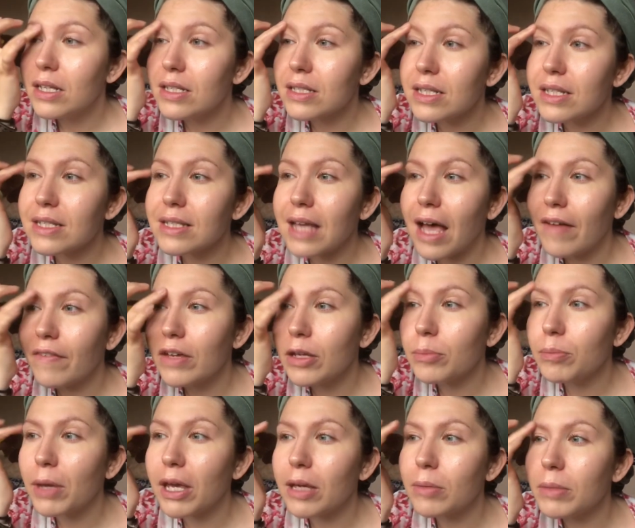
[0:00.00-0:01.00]
since having
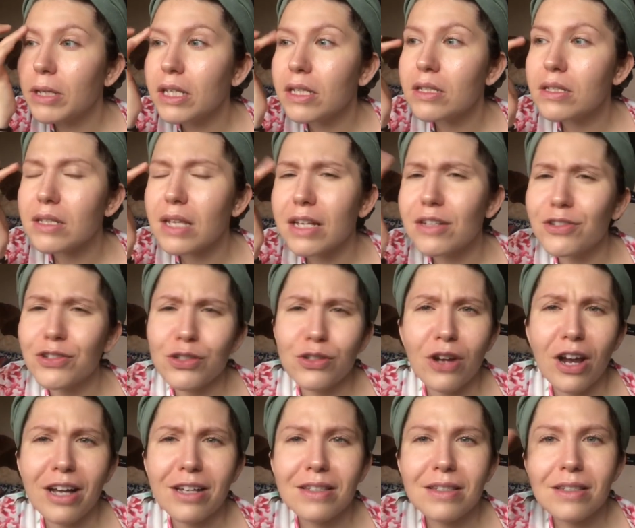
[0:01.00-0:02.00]
babies and
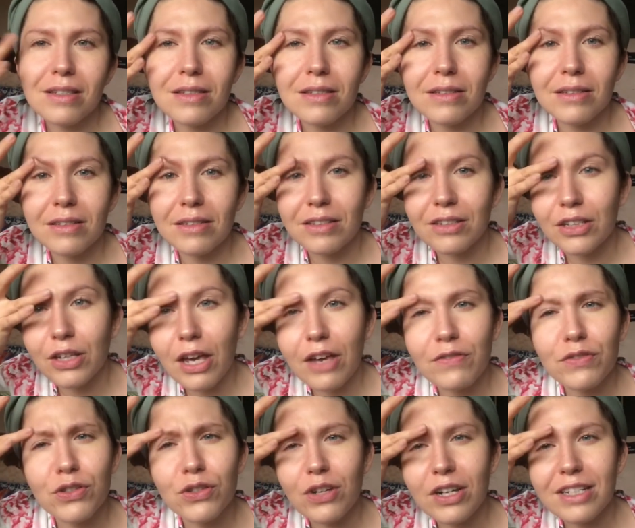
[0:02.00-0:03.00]
stress. You
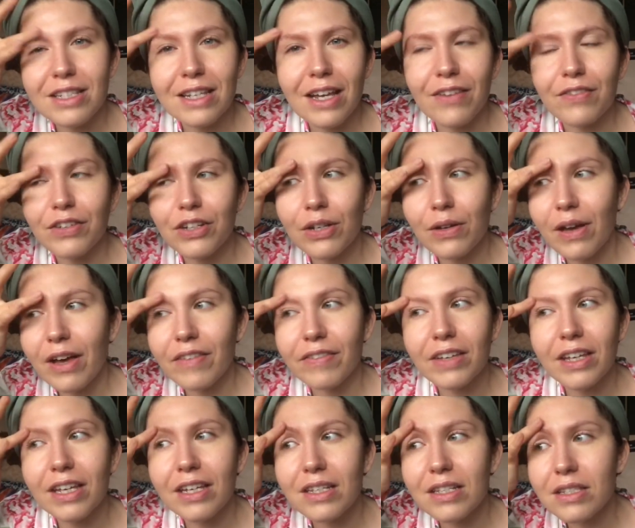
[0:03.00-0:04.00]
have stress after you have
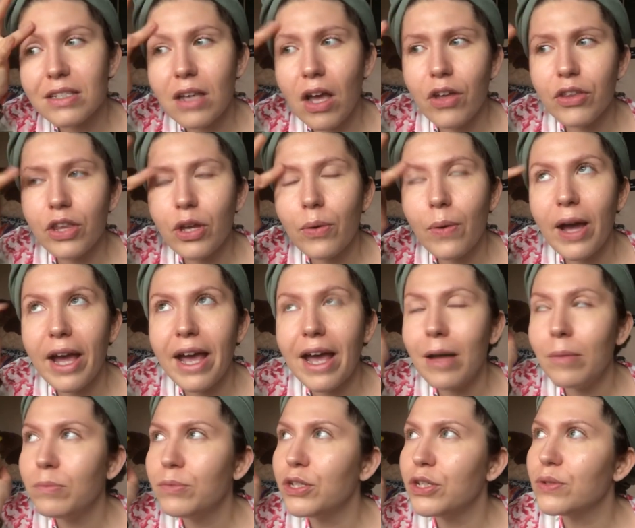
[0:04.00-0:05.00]
kids, although I
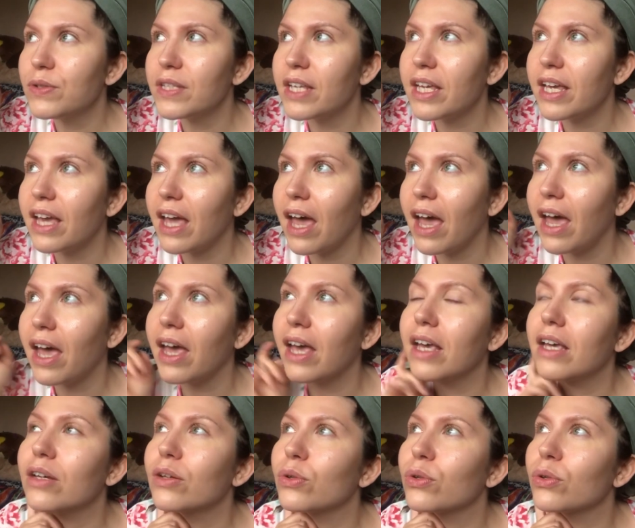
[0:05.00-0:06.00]
am using a